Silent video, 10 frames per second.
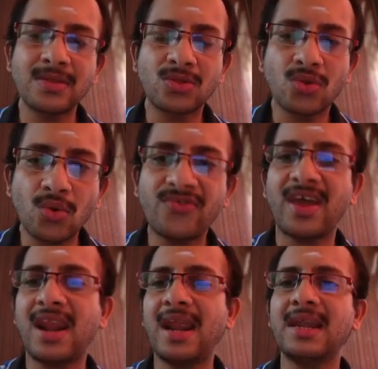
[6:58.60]
through
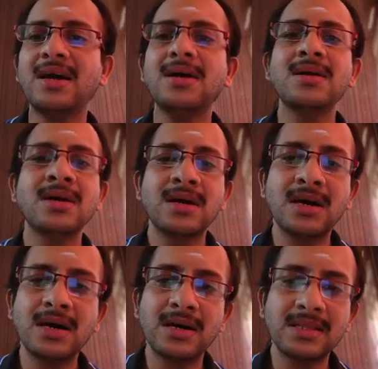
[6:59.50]
generator,
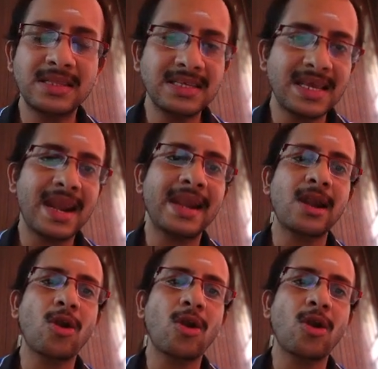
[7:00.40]
the generated